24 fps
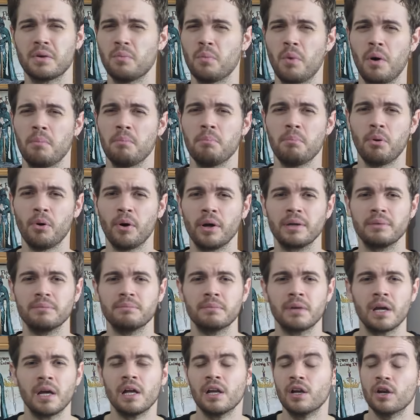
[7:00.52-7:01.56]
at one point.
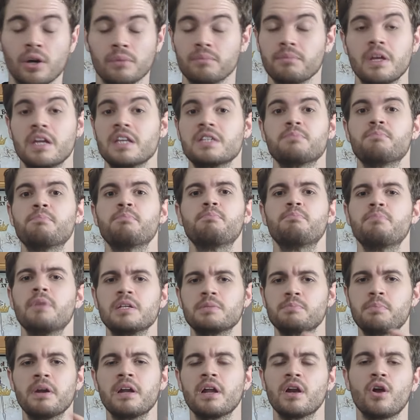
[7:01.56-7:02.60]
Look, it's
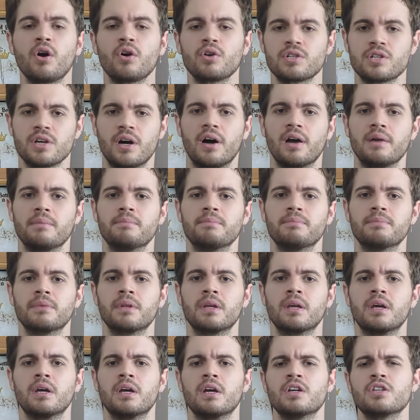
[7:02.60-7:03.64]
been a long time.
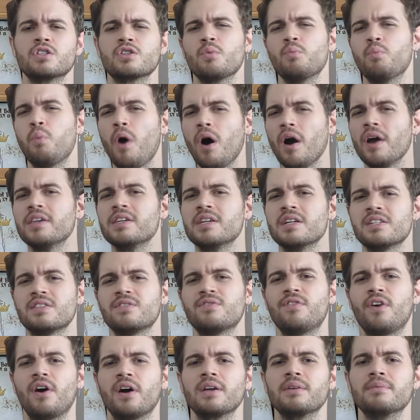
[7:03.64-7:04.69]
So why this
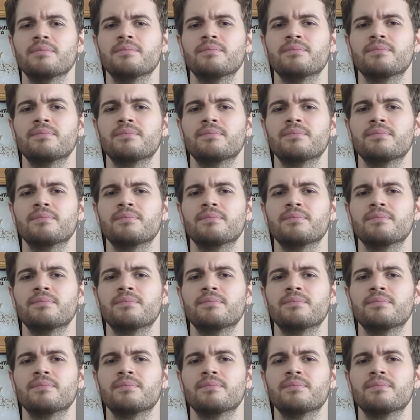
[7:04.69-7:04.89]
fight?